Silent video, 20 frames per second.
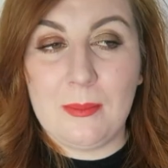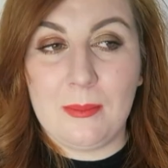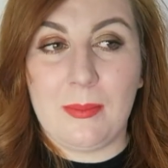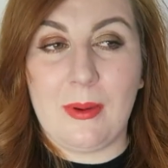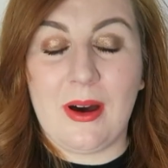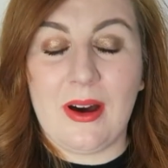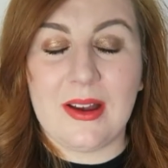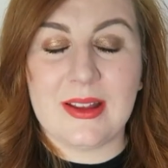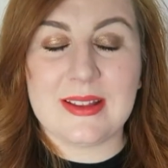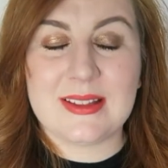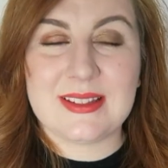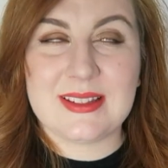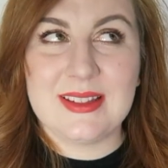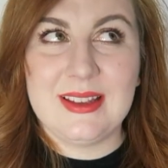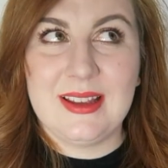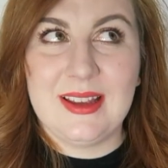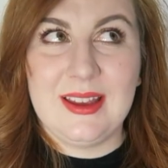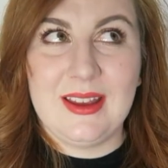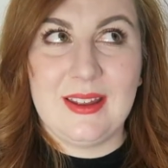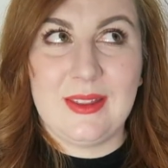but
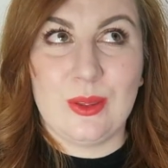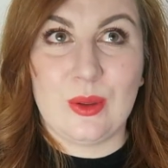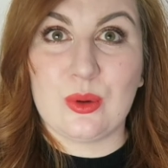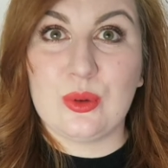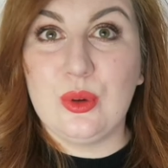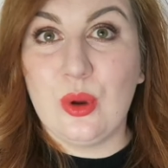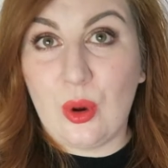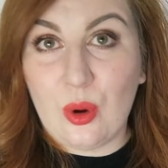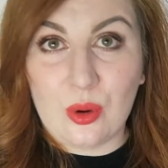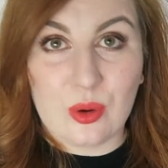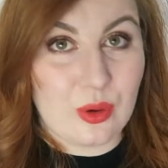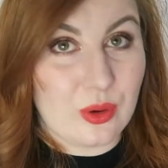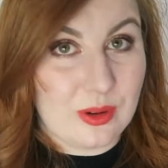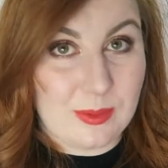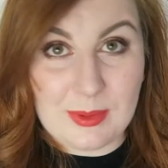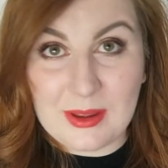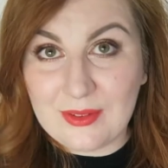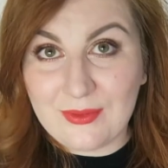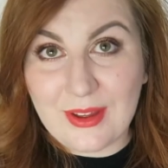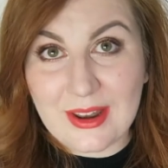they're not going
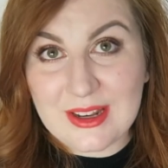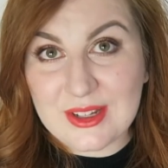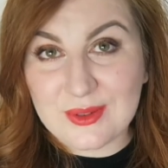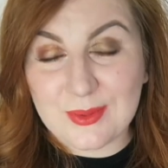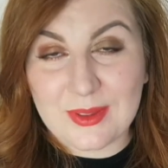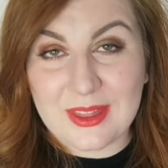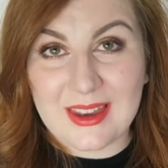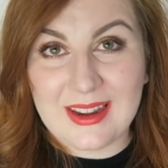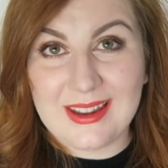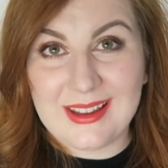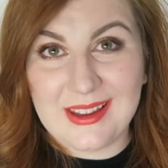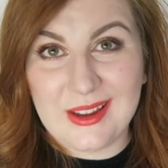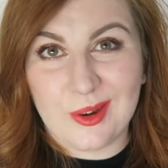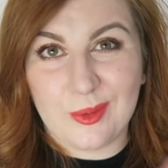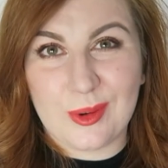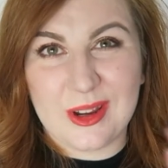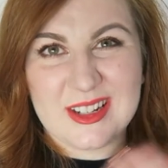to be finished within a year,